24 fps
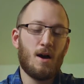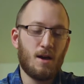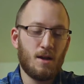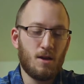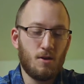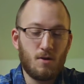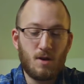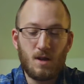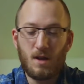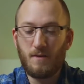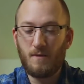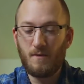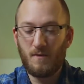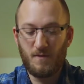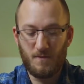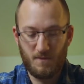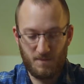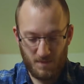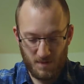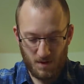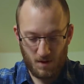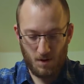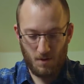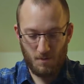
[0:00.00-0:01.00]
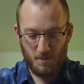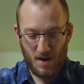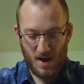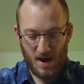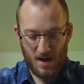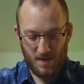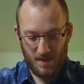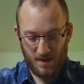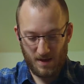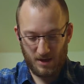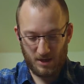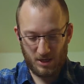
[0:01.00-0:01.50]
You can even,
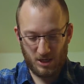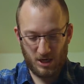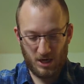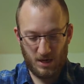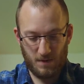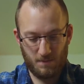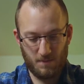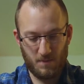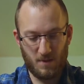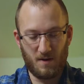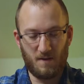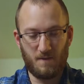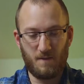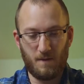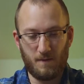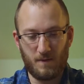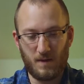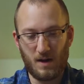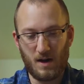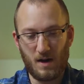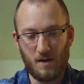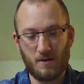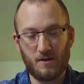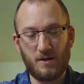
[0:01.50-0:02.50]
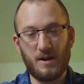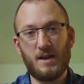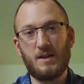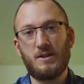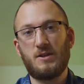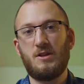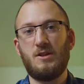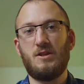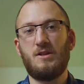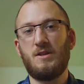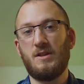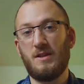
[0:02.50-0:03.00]
buy like a cheap, like $50
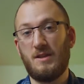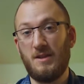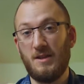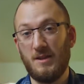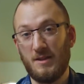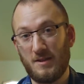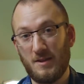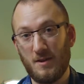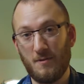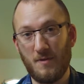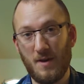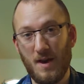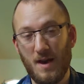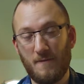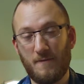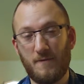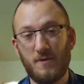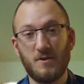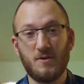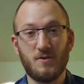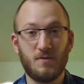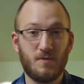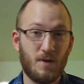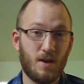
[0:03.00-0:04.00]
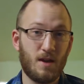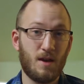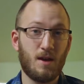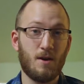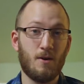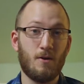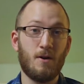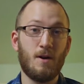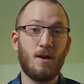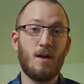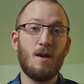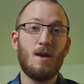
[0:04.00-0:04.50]
desk just like this that we have for this
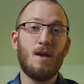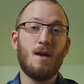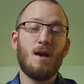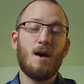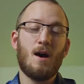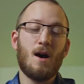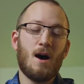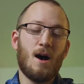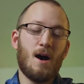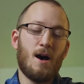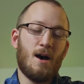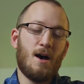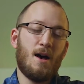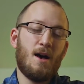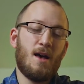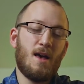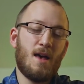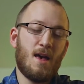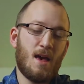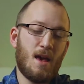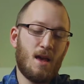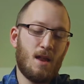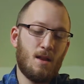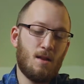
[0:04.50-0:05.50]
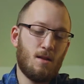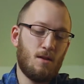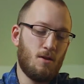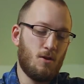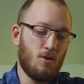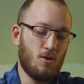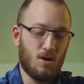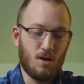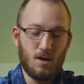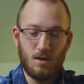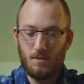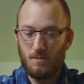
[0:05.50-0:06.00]
video, and
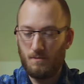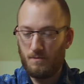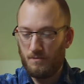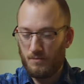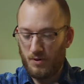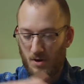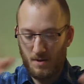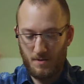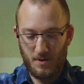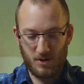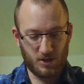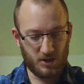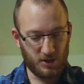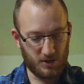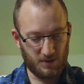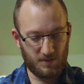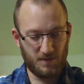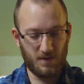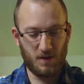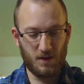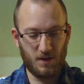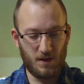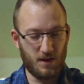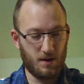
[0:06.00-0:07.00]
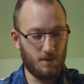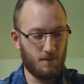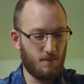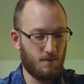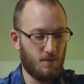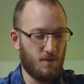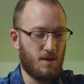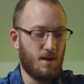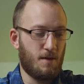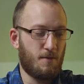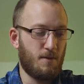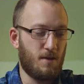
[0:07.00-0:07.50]
you can pretty much just fill
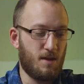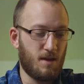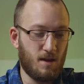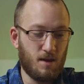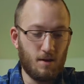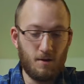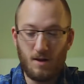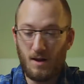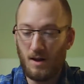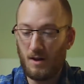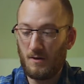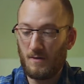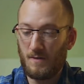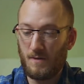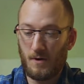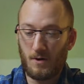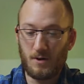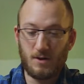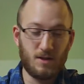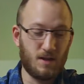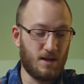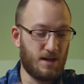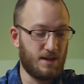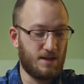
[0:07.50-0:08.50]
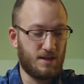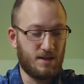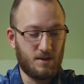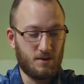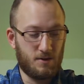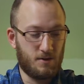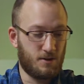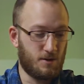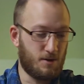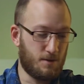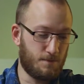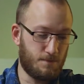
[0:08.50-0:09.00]
in with everything you need as far as lights
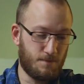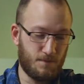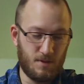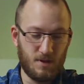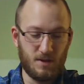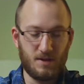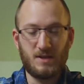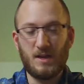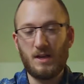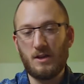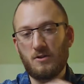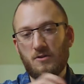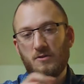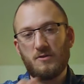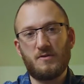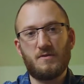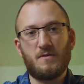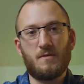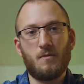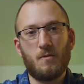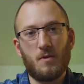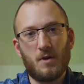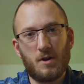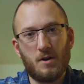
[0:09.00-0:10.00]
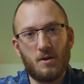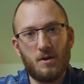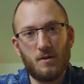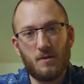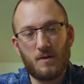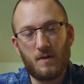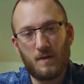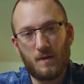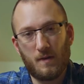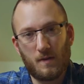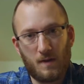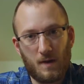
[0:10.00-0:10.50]
and all your essentials for what you're
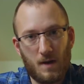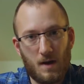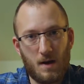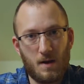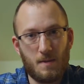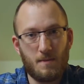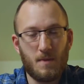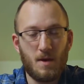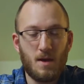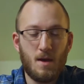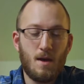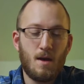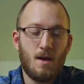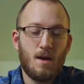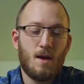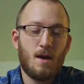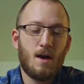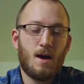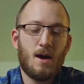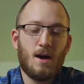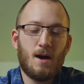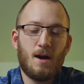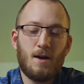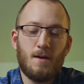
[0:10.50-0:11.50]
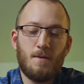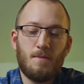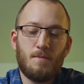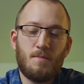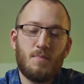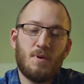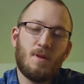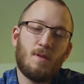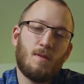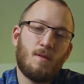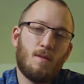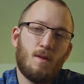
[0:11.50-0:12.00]
doing at the time.
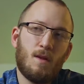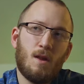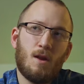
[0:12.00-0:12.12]
But